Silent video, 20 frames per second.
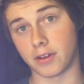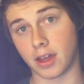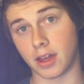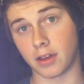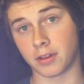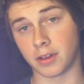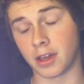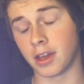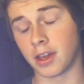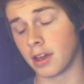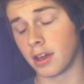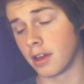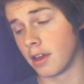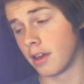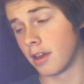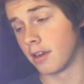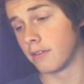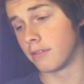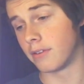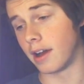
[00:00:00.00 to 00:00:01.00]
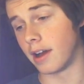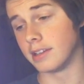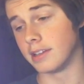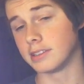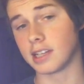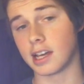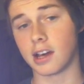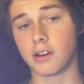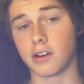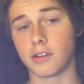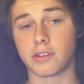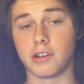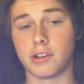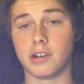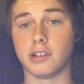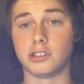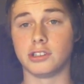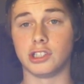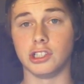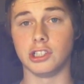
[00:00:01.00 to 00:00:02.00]
out yet. Finds out
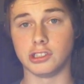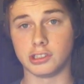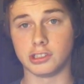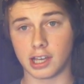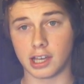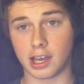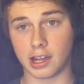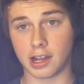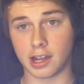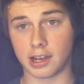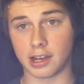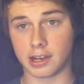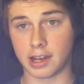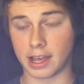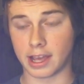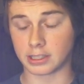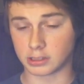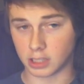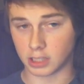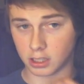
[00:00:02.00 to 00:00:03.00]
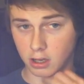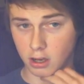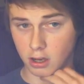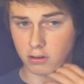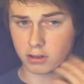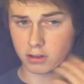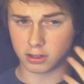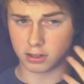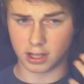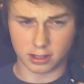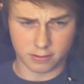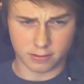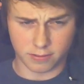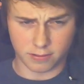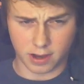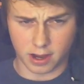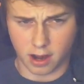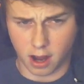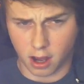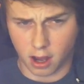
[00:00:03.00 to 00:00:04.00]
she's dead, and Nan's like, "Okay, that's
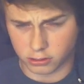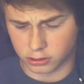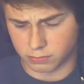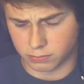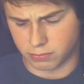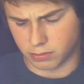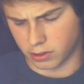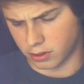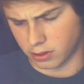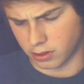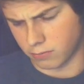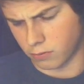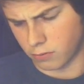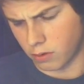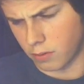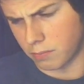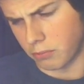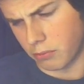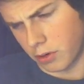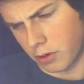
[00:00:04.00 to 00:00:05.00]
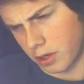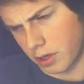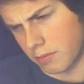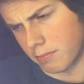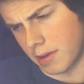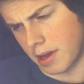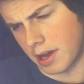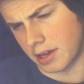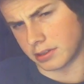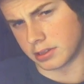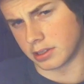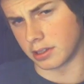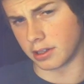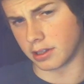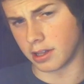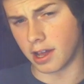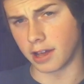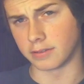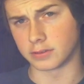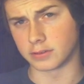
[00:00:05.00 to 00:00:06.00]
fine. We'll bring him back to
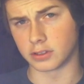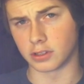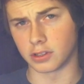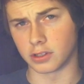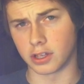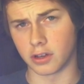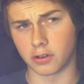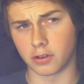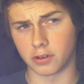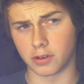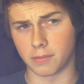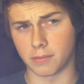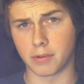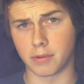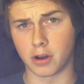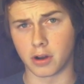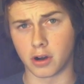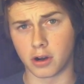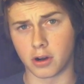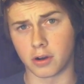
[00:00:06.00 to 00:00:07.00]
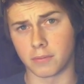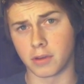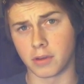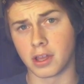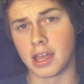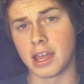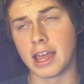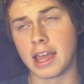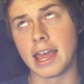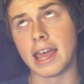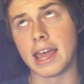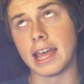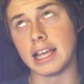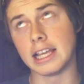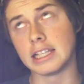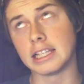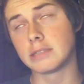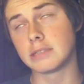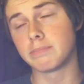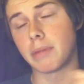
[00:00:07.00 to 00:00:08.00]
life." So they go to
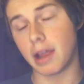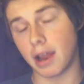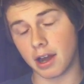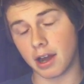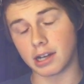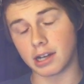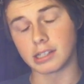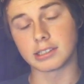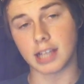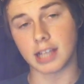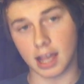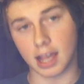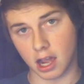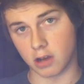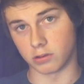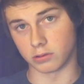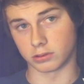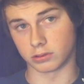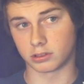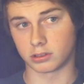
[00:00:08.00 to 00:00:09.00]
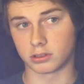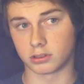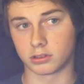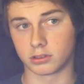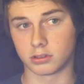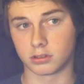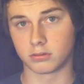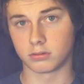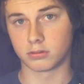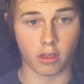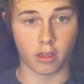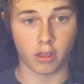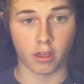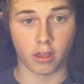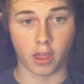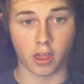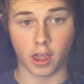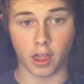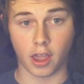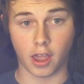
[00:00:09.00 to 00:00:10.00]
his parents' house,
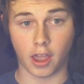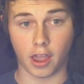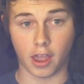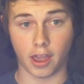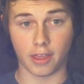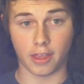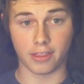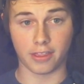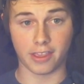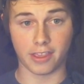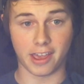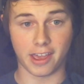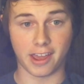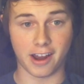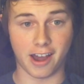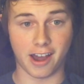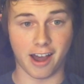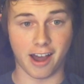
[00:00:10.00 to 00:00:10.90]
and then